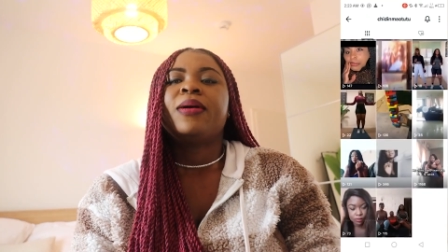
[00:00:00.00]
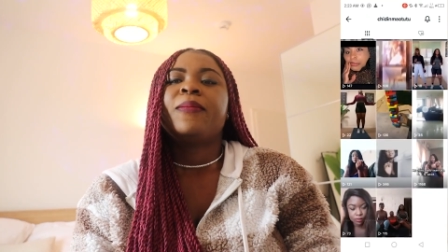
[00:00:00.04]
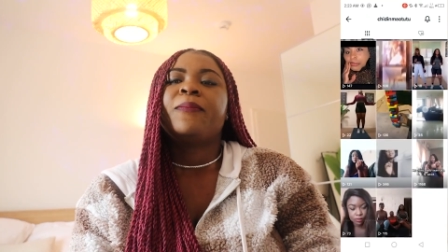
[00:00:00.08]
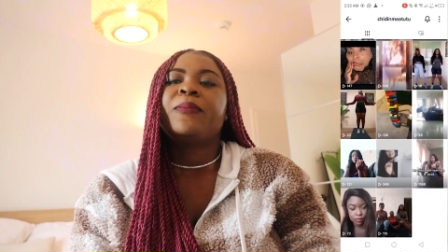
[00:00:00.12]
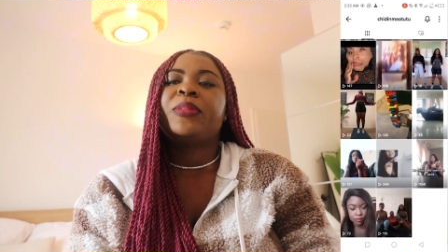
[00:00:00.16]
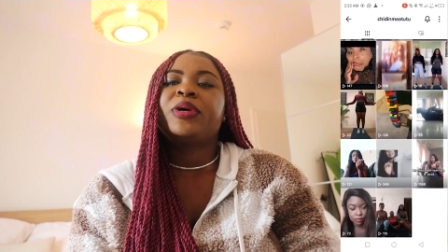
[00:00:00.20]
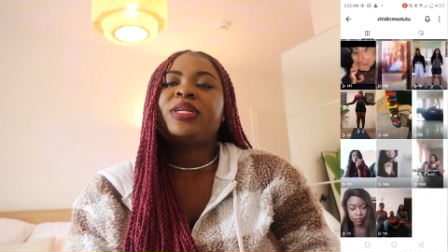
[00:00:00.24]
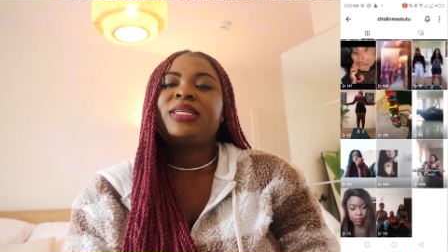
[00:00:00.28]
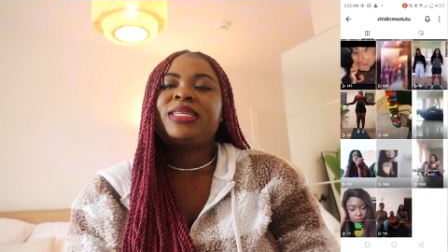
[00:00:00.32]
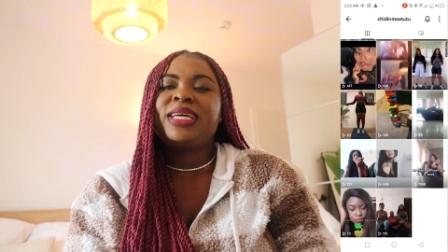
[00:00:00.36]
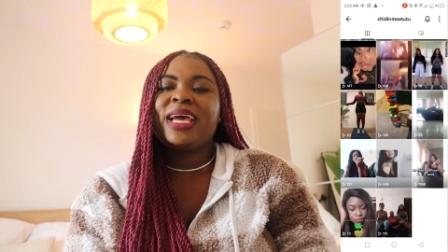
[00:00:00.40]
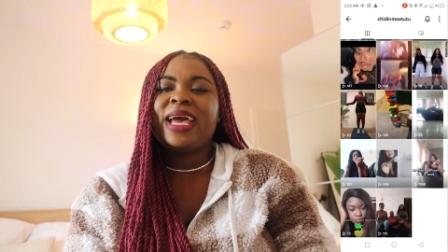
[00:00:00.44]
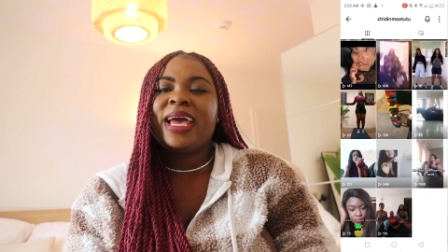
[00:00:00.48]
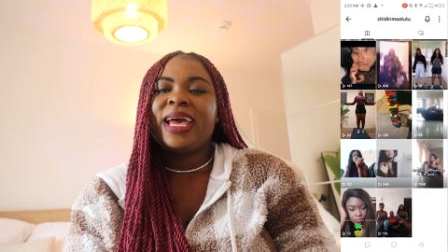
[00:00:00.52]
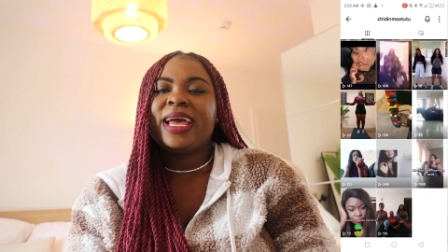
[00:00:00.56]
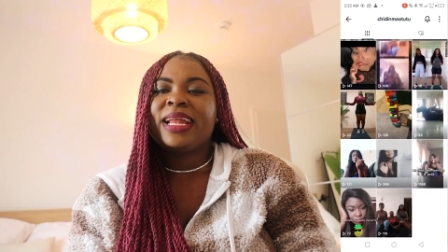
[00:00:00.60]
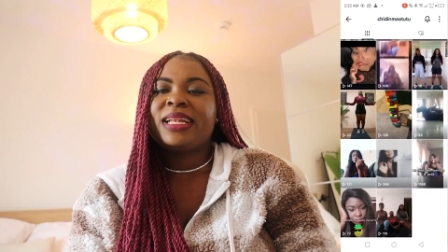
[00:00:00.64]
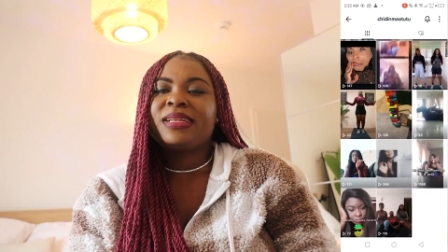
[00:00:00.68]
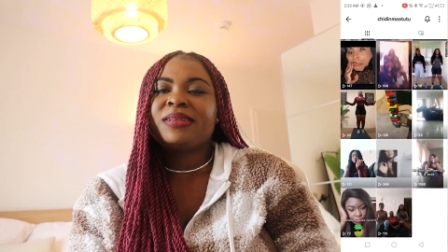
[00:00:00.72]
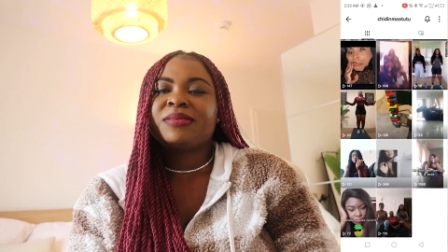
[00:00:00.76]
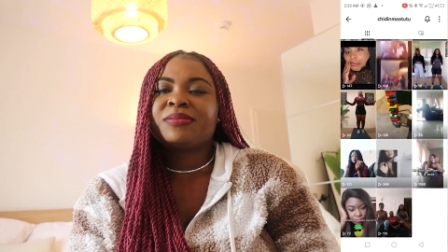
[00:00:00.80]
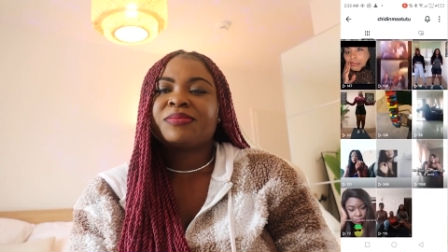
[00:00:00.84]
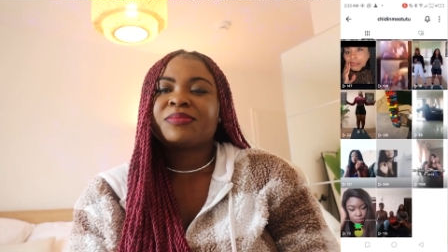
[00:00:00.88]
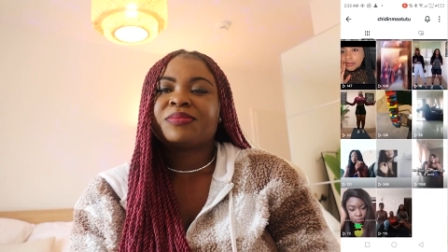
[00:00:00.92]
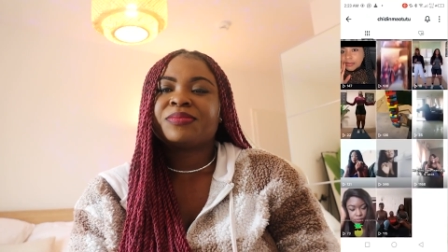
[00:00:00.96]
But
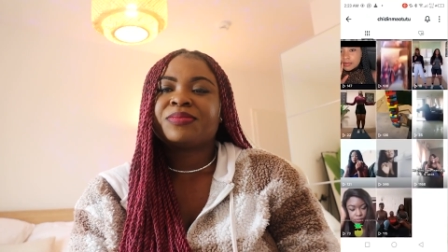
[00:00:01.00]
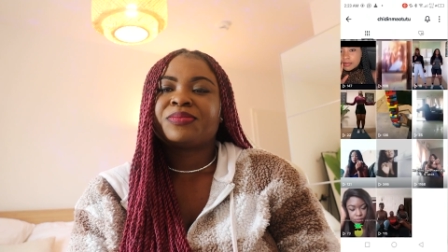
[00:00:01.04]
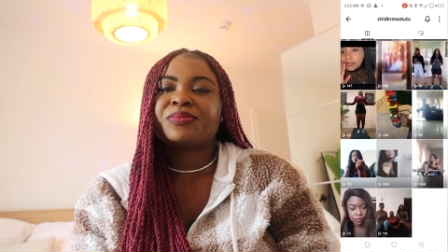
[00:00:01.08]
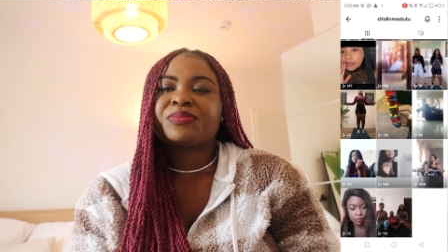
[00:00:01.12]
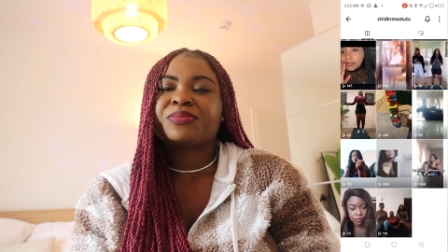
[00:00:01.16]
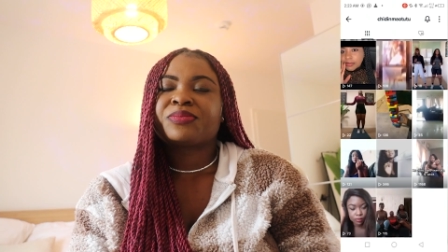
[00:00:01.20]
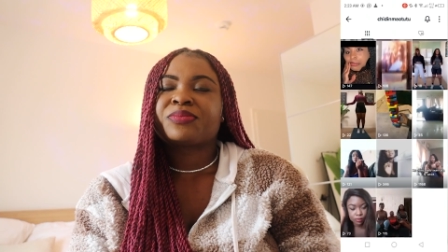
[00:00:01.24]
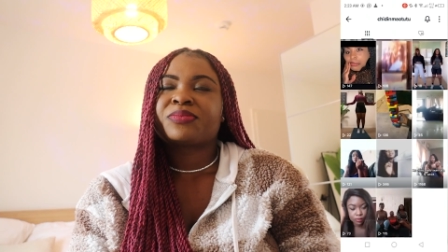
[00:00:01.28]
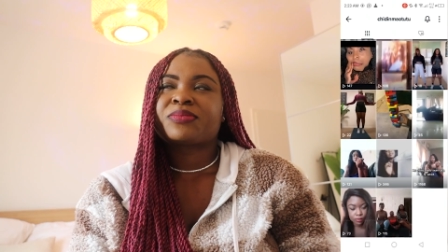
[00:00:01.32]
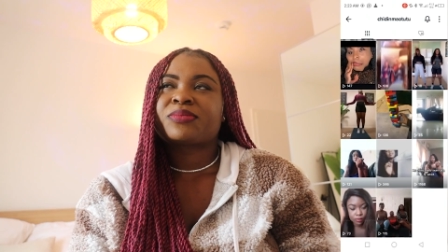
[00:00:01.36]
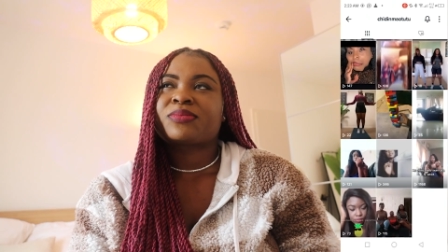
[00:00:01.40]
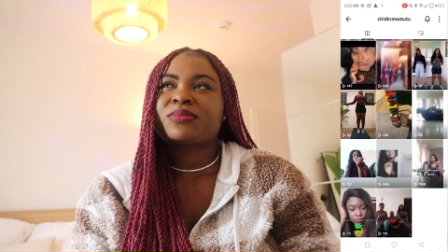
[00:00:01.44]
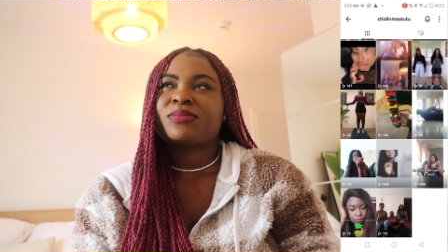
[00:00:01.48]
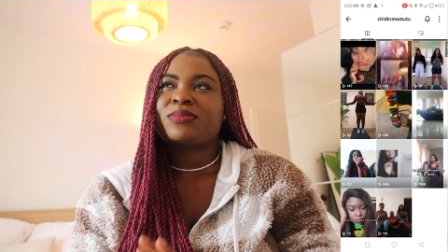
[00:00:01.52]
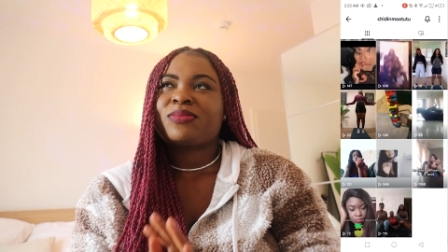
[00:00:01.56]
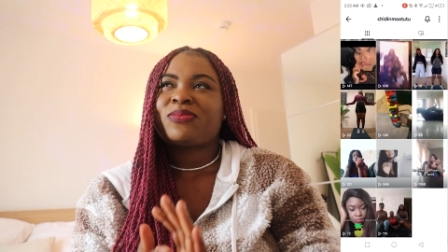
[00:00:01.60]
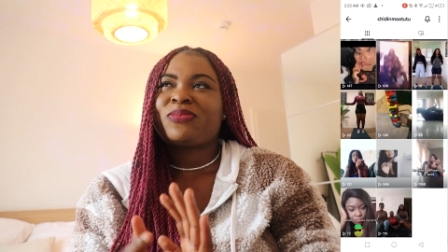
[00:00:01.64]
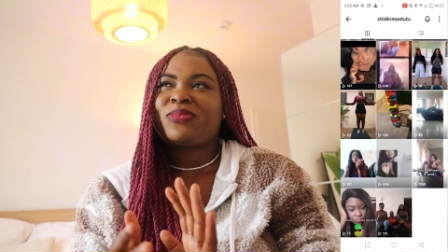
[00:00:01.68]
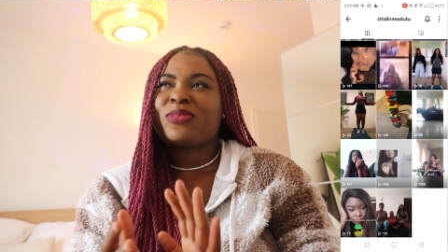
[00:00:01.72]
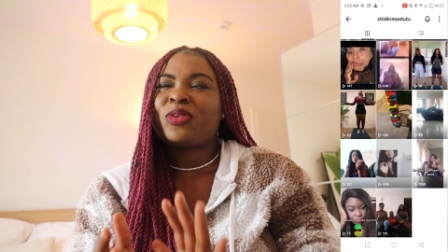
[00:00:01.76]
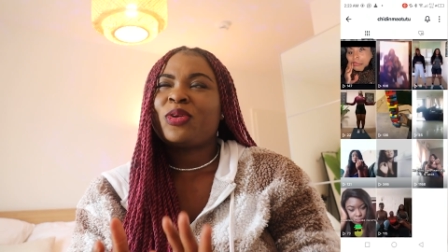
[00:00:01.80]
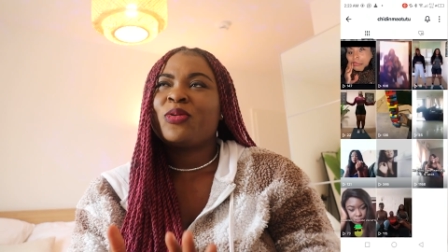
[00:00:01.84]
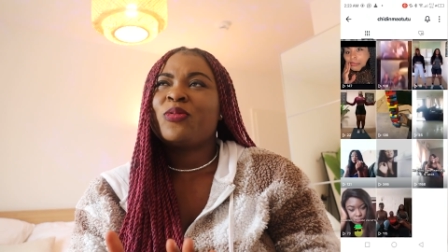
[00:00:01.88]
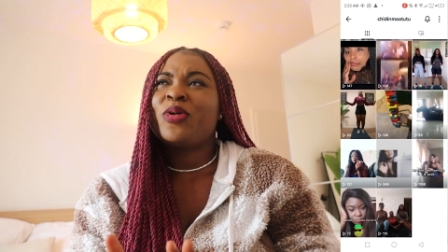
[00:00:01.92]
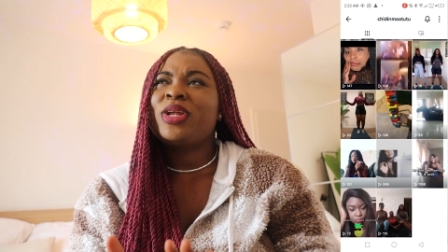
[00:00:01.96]
then,
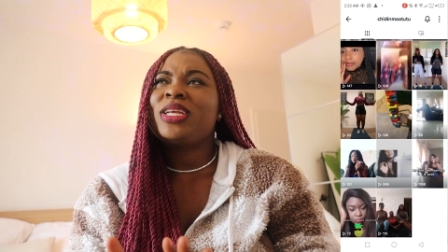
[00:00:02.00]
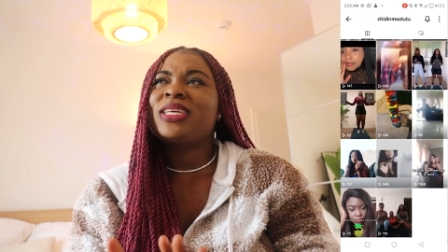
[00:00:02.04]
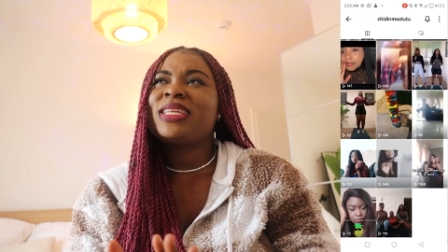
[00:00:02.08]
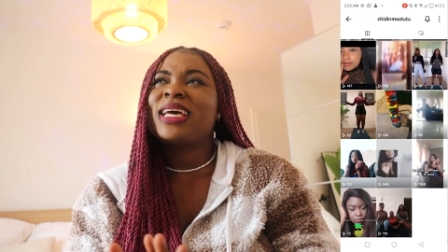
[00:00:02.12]
when